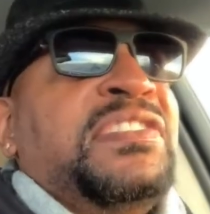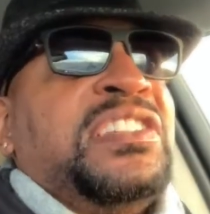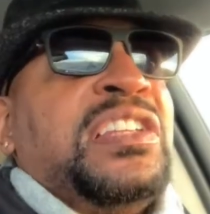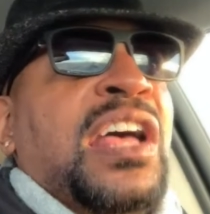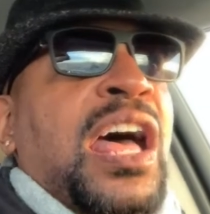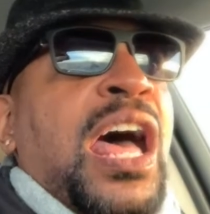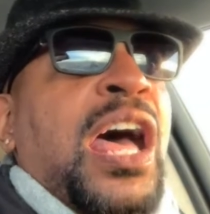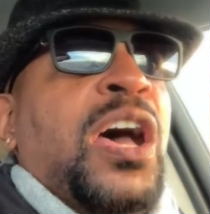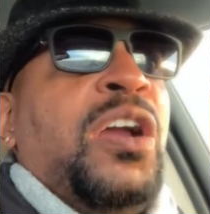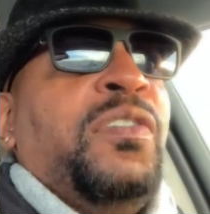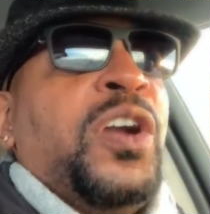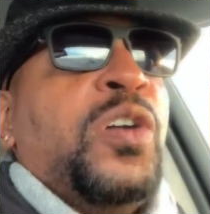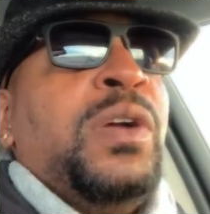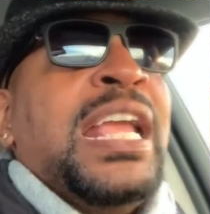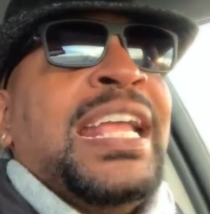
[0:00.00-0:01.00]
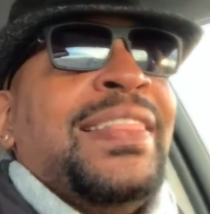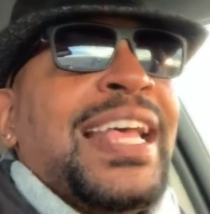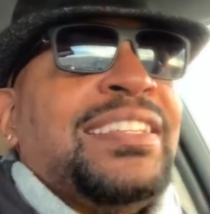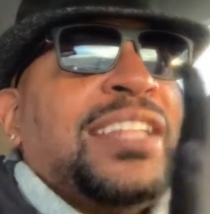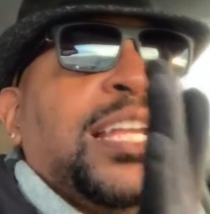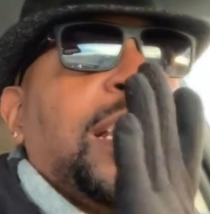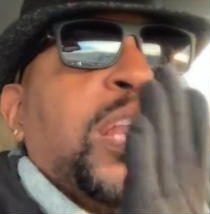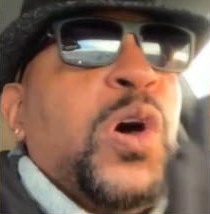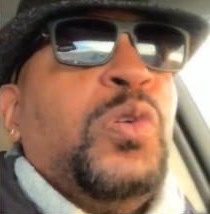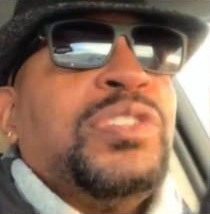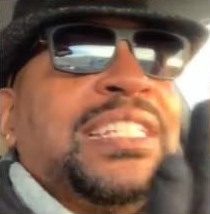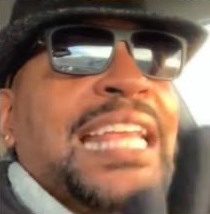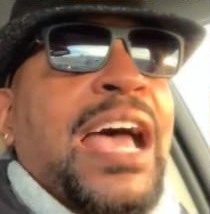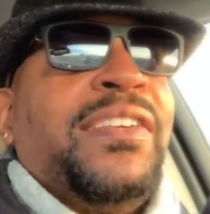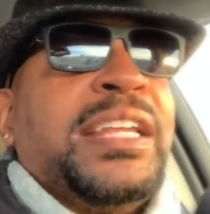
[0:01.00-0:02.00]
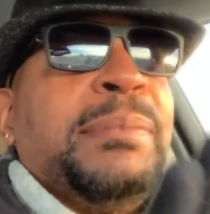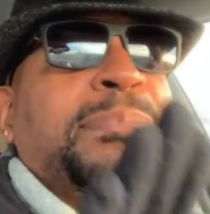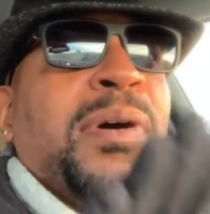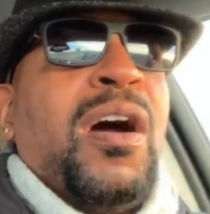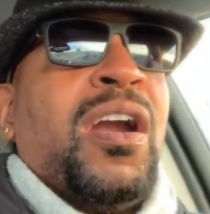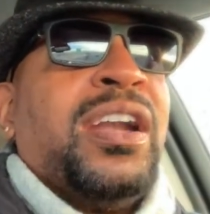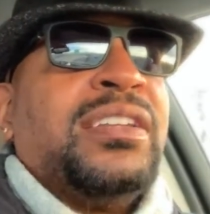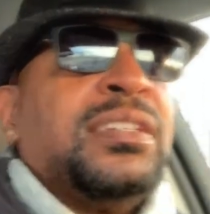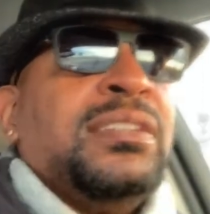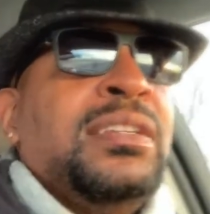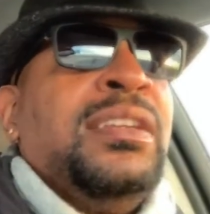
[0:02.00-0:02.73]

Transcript: sorrow. That's a low sounding part.